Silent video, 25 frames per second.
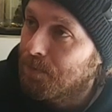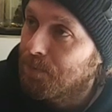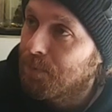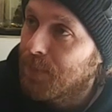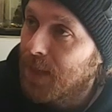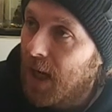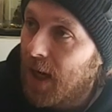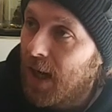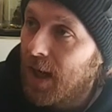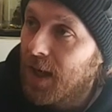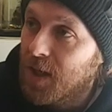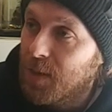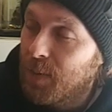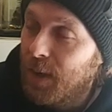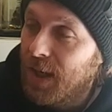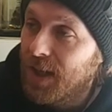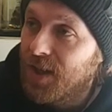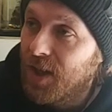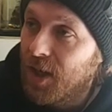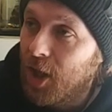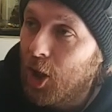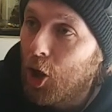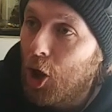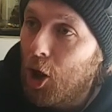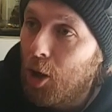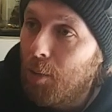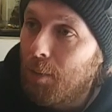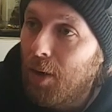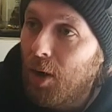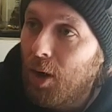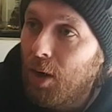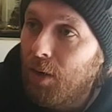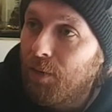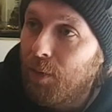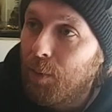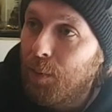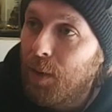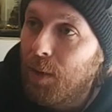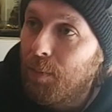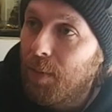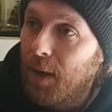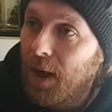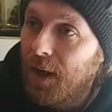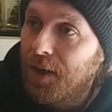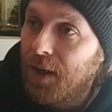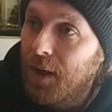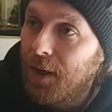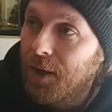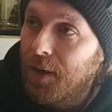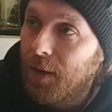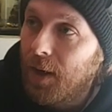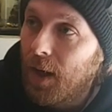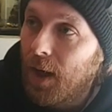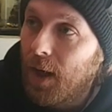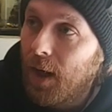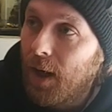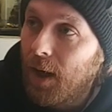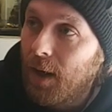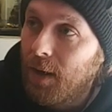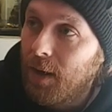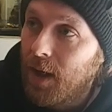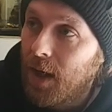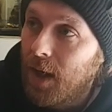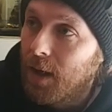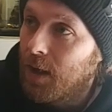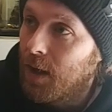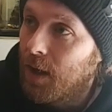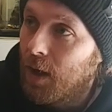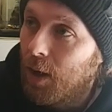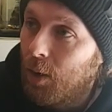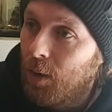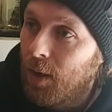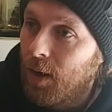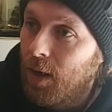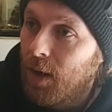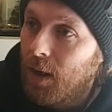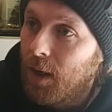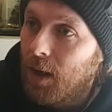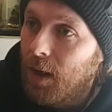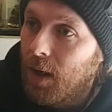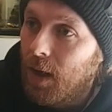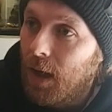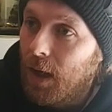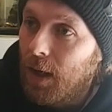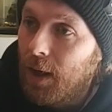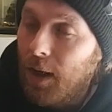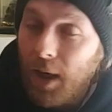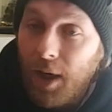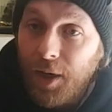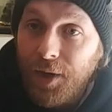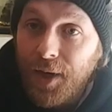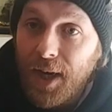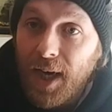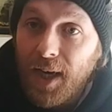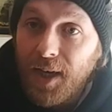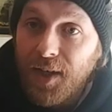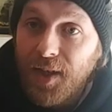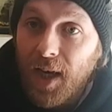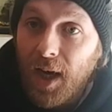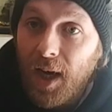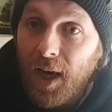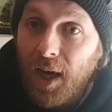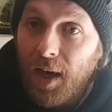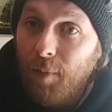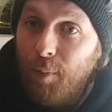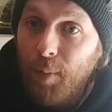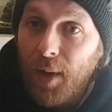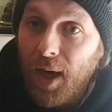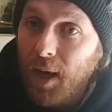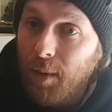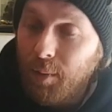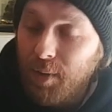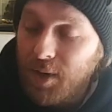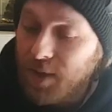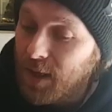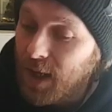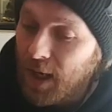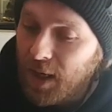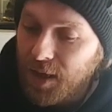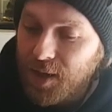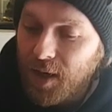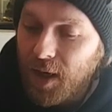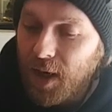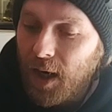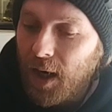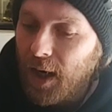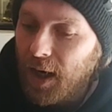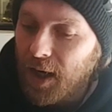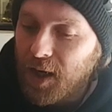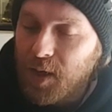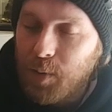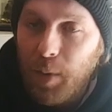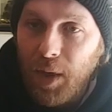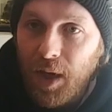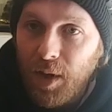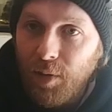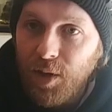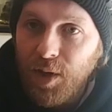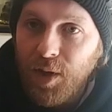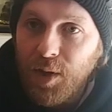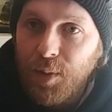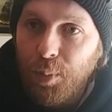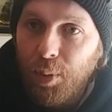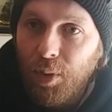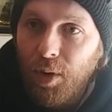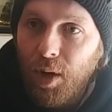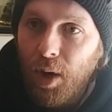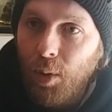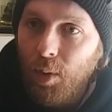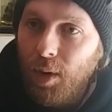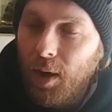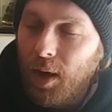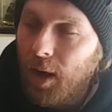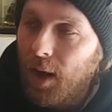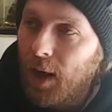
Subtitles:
I expected a lot more from him. I did. A nice guy. I've met him as a nice guy, experienced pro.